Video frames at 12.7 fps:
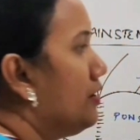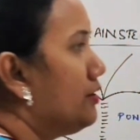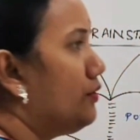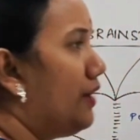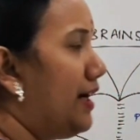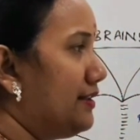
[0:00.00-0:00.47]

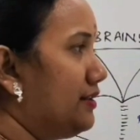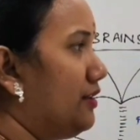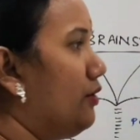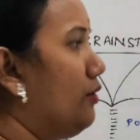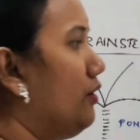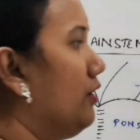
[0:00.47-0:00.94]
So as a
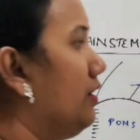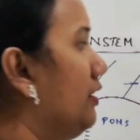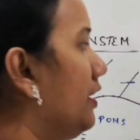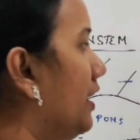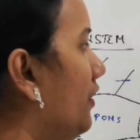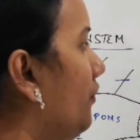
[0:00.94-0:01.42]
whole,
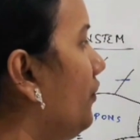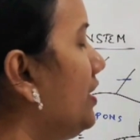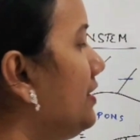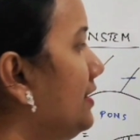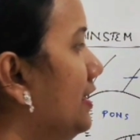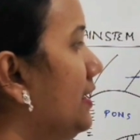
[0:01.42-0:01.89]
if we
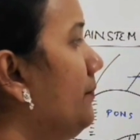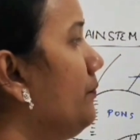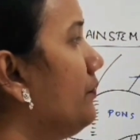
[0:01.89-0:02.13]
see,